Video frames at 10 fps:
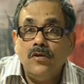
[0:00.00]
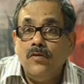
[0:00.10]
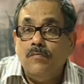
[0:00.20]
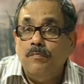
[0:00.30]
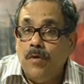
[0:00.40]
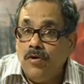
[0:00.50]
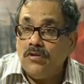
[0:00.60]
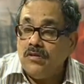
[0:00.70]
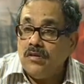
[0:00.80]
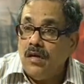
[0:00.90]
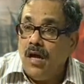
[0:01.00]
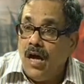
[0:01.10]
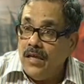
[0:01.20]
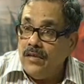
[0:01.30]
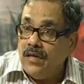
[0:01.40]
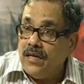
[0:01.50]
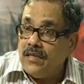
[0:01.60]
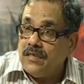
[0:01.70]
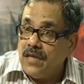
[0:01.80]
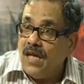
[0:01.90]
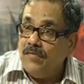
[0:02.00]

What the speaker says: So both Hyder at the